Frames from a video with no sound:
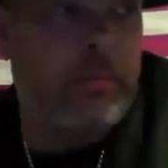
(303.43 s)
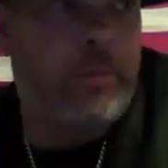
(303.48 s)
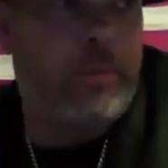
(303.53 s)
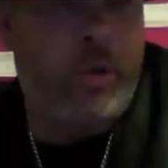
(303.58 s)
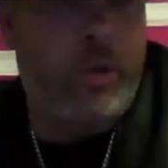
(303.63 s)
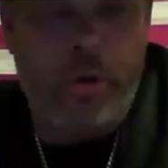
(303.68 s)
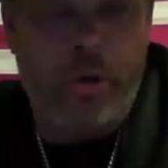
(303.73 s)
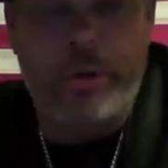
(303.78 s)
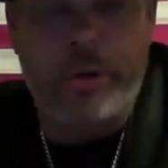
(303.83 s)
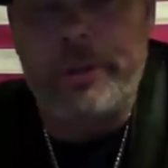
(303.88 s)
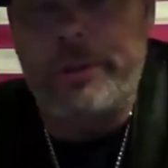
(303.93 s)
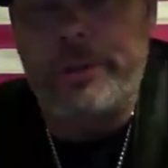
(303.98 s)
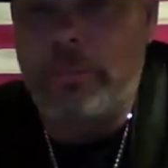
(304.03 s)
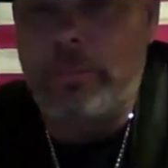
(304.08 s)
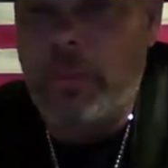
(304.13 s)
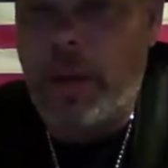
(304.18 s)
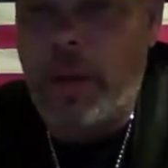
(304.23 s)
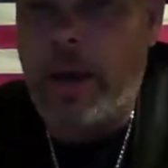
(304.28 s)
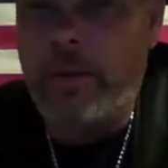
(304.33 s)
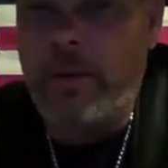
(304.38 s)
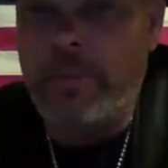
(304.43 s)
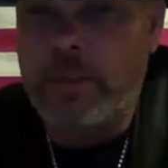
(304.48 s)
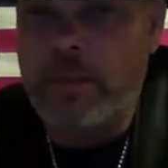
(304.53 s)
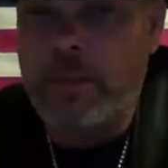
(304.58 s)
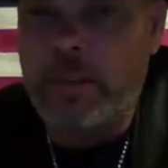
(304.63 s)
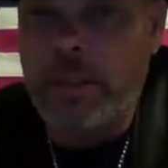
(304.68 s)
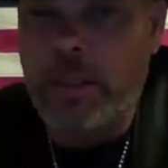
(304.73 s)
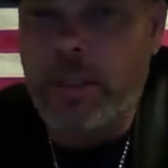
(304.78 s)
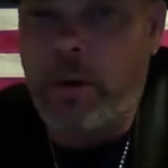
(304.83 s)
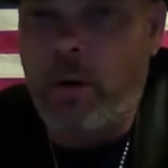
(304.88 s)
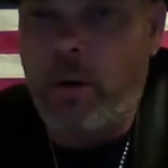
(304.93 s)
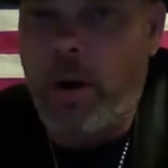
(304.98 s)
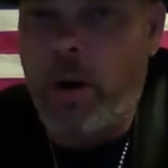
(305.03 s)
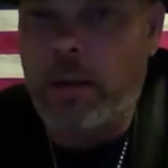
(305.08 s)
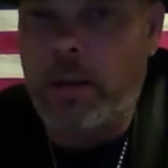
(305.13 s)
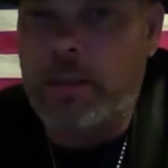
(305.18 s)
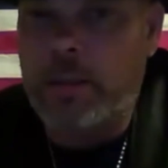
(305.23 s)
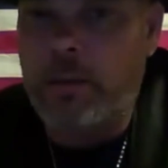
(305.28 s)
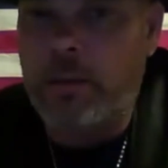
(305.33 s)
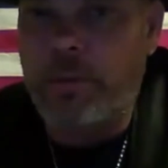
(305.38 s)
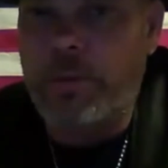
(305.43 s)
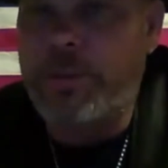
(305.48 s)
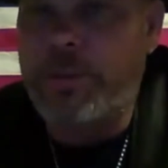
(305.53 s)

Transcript: could obviously go out there with